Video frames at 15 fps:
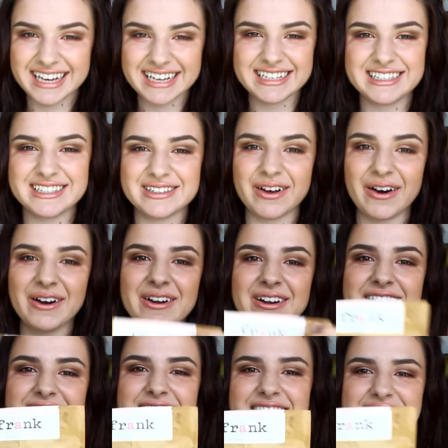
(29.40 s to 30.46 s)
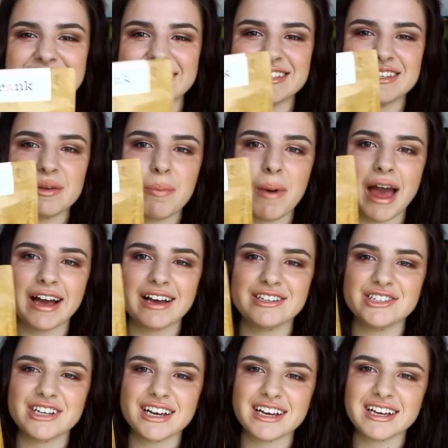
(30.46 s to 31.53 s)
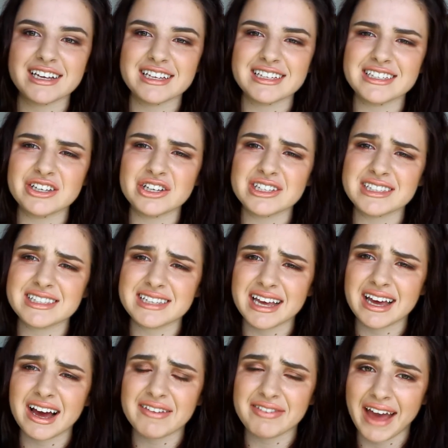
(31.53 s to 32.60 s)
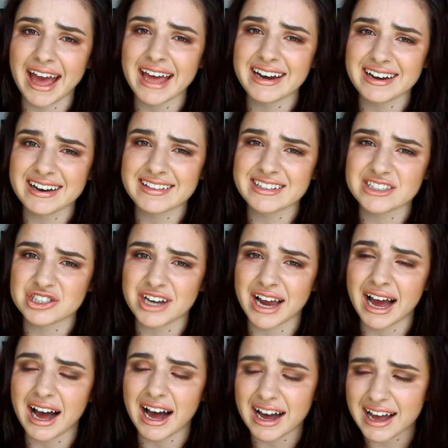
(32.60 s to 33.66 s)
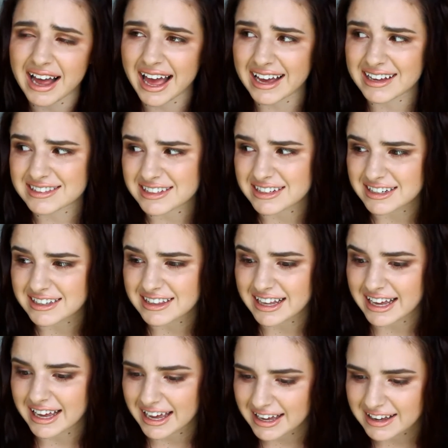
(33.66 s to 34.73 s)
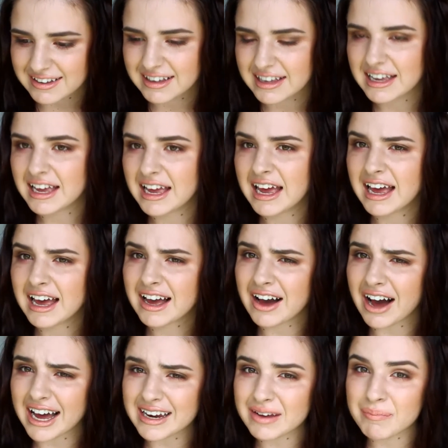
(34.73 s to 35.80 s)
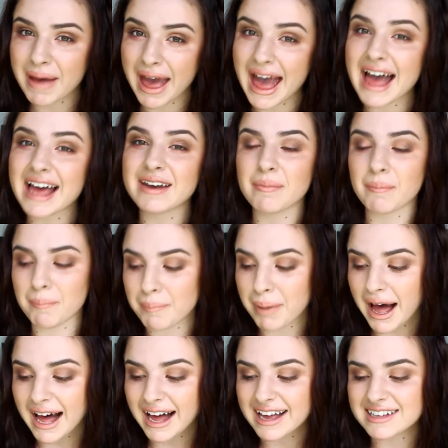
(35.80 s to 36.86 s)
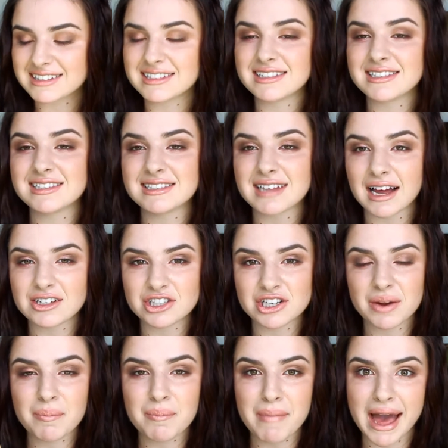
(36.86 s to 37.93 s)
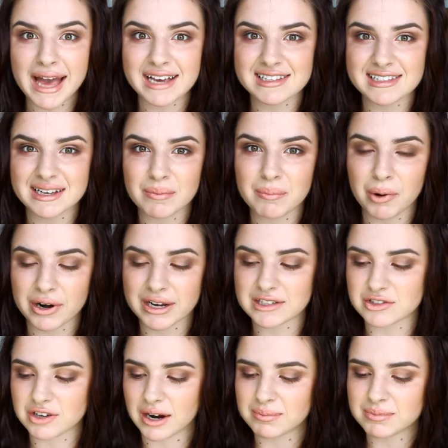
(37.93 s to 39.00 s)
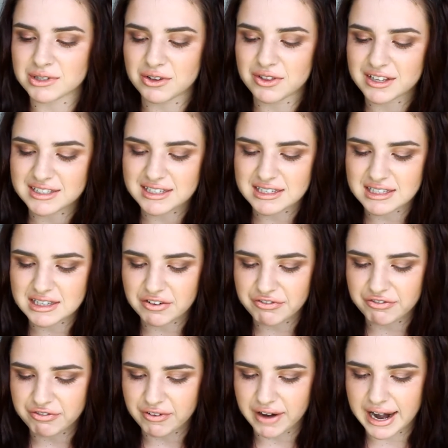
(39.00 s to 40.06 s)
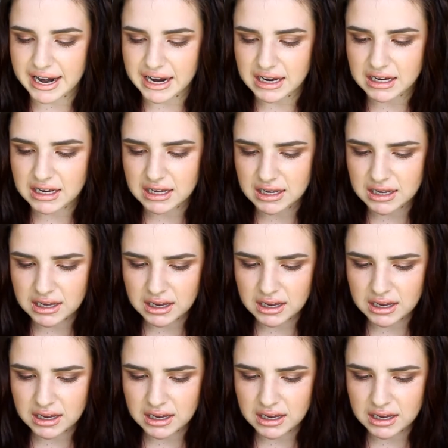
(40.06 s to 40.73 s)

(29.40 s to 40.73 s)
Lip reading: So this is the packaging. You can see I've had it in the shower accidentally. Kind of bad, but it's such an amazing body scrub. So this is the Frank.